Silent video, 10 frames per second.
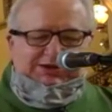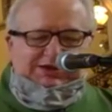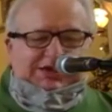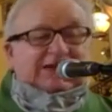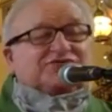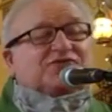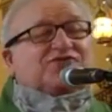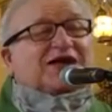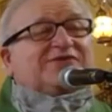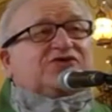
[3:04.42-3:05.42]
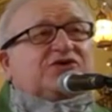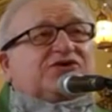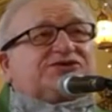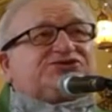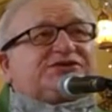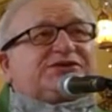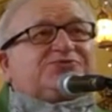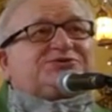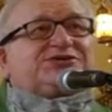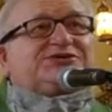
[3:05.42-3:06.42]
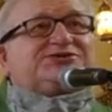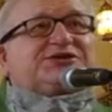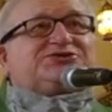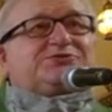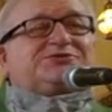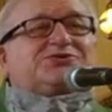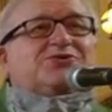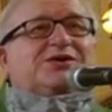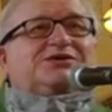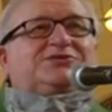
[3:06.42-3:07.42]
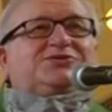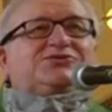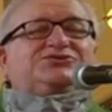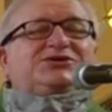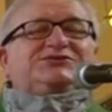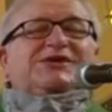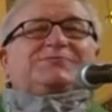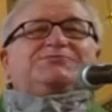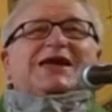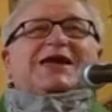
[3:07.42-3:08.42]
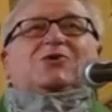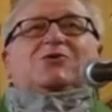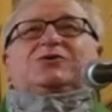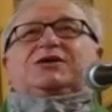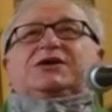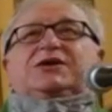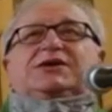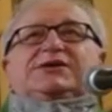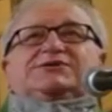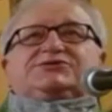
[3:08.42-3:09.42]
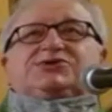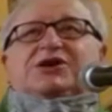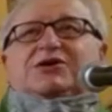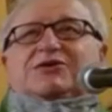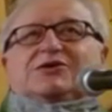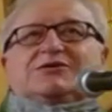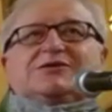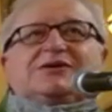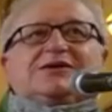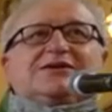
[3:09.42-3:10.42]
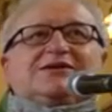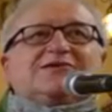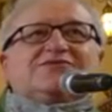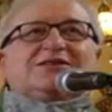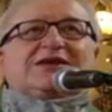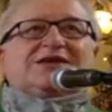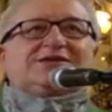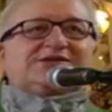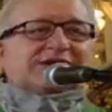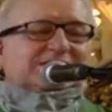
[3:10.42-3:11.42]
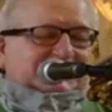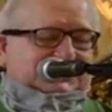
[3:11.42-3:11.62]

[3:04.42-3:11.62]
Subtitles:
After 5 years, she did what she said she was going to do. She stepped down as chair of the Ladies' Guild.